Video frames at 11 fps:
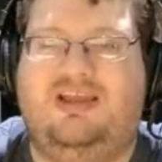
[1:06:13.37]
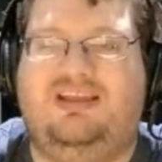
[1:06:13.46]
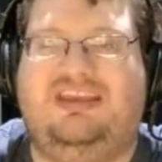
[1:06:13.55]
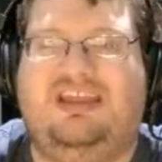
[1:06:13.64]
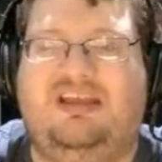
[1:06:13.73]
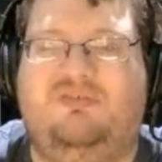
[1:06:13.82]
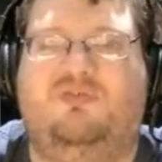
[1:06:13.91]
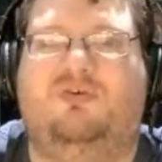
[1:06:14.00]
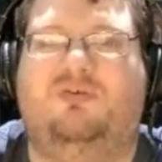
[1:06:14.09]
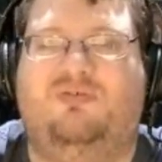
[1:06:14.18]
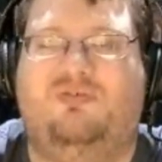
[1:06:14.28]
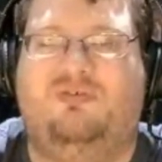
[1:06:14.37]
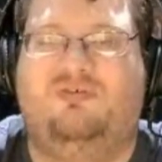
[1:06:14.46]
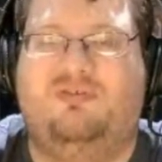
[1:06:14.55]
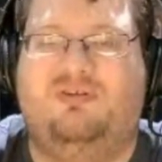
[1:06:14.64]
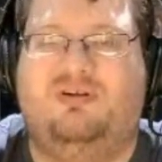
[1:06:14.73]
I can ever
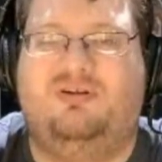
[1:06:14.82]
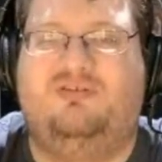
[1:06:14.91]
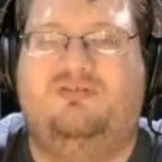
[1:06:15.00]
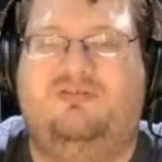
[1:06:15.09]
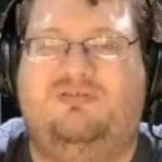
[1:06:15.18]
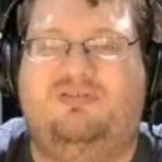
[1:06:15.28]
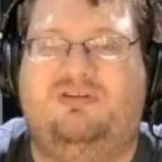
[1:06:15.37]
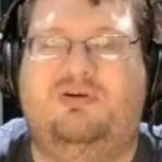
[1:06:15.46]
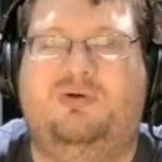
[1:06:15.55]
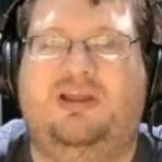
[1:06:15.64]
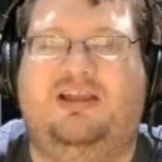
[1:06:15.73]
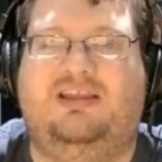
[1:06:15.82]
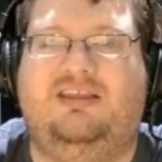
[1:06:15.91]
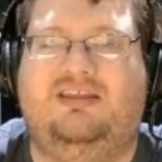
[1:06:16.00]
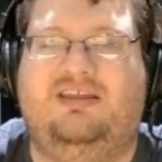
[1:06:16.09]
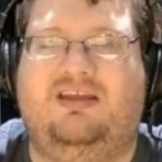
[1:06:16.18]
no way I
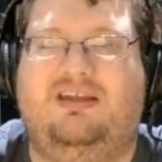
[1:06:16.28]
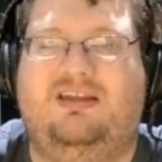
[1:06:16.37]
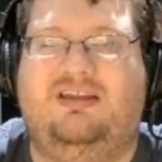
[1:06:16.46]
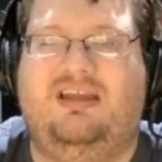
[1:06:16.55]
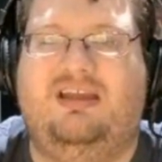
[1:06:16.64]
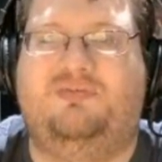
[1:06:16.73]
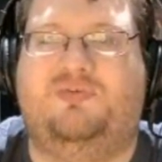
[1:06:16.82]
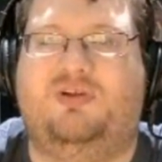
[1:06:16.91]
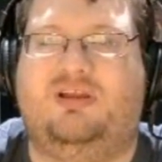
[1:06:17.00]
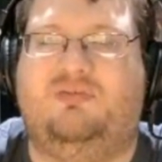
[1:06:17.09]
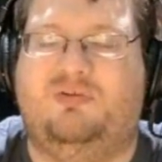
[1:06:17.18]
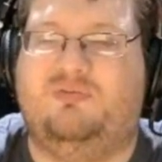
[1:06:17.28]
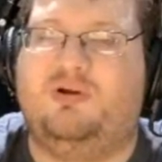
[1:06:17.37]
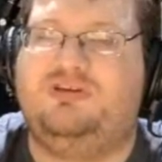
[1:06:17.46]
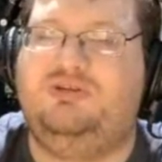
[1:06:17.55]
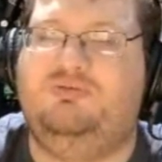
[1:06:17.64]
can ever forgive you for
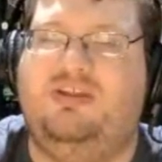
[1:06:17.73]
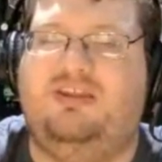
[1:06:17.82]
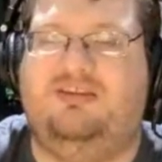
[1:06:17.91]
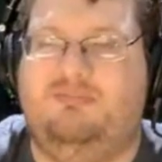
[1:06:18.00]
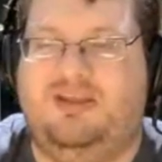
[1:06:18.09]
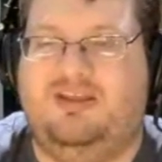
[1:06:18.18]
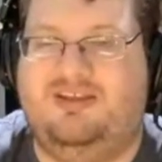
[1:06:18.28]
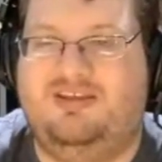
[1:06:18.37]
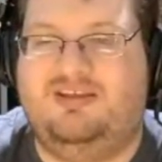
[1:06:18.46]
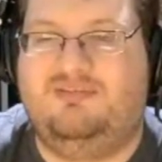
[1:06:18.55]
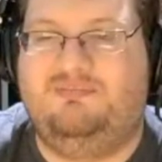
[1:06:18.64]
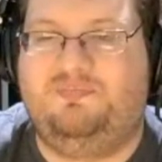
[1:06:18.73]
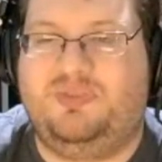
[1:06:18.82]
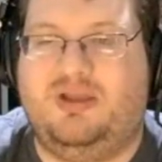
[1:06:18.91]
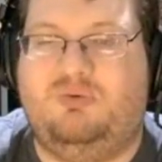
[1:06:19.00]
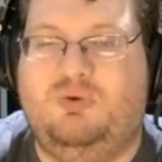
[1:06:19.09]
what you did to me.
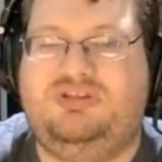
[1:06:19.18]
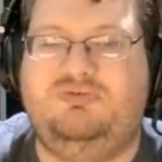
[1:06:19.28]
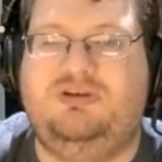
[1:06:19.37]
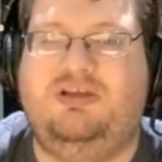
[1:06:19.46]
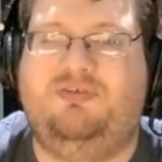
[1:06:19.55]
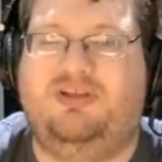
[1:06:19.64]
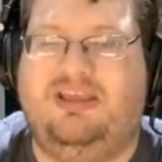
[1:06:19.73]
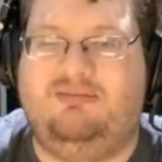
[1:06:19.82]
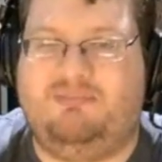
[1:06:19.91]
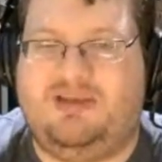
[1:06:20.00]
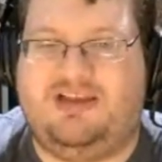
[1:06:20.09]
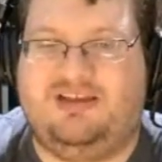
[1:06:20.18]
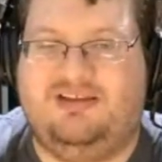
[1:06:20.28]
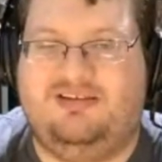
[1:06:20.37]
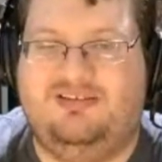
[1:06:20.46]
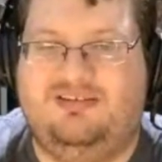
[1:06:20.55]
I wish you never came back.
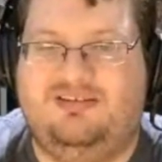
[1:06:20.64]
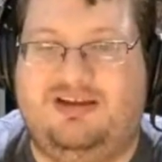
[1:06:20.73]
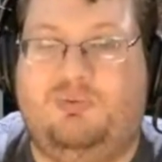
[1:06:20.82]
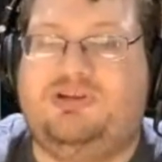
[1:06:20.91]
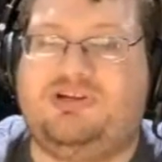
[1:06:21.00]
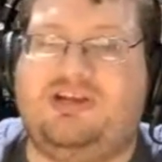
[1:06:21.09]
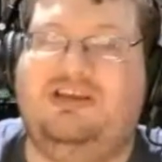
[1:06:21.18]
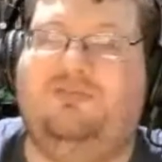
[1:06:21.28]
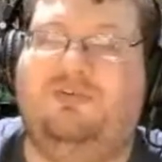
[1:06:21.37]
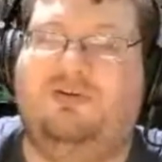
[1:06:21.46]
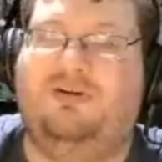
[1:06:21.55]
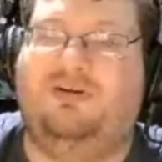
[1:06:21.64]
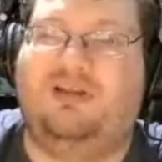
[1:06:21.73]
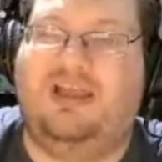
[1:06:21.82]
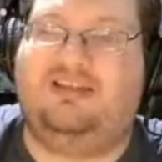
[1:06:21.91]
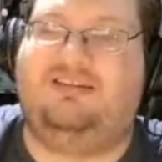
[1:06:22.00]
I wish I never
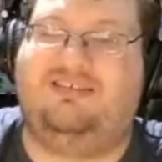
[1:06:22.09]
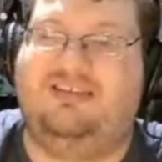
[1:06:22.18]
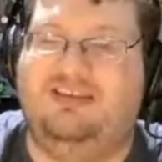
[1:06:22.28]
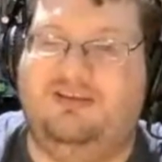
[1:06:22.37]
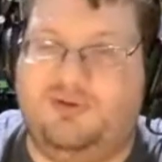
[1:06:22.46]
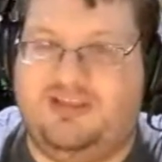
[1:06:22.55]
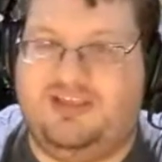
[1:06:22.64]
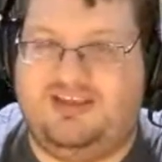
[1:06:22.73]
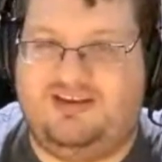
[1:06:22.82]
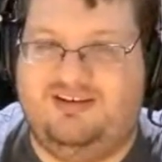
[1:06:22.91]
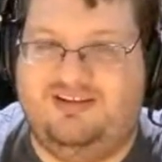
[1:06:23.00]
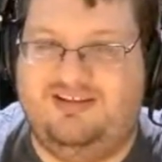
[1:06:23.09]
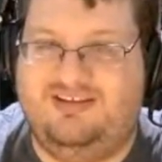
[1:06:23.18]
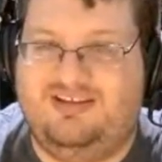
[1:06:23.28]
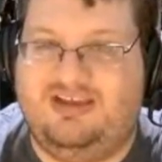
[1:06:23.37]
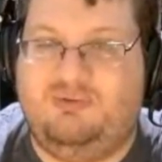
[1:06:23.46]
had to see you again.
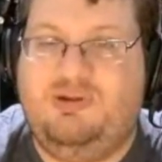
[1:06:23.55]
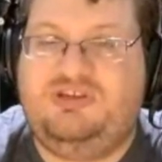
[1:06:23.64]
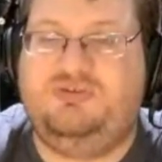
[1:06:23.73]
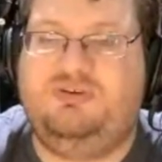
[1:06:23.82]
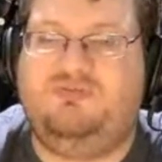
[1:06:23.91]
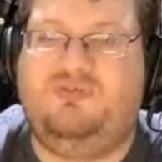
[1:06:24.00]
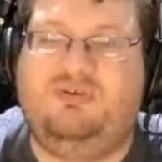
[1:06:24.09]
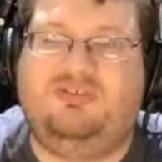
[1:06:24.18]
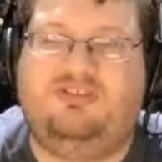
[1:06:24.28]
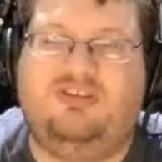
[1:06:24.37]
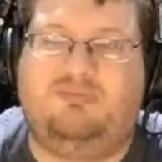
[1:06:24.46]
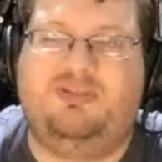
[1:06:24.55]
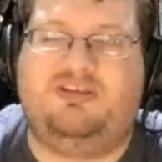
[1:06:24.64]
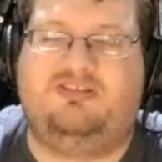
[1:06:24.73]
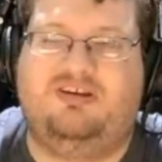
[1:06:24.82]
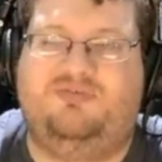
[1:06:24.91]
I wish you could feel some of
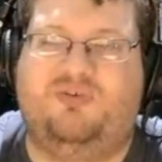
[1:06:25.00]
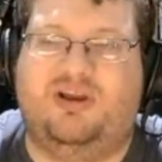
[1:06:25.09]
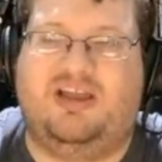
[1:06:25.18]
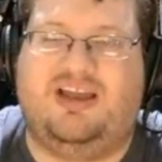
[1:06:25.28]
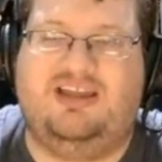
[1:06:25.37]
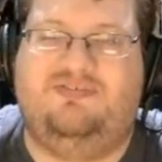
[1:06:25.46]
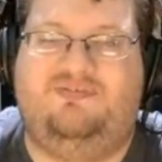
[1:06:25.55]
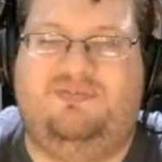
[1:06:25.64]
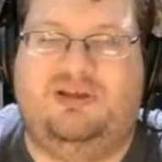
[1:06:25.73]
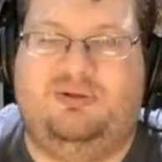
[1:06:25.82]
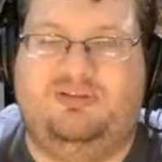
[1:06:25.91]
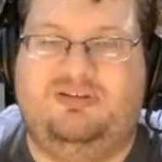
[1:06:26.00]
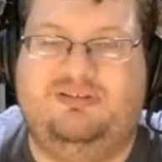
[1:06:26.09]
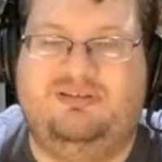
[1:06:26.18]
the suffering I felt."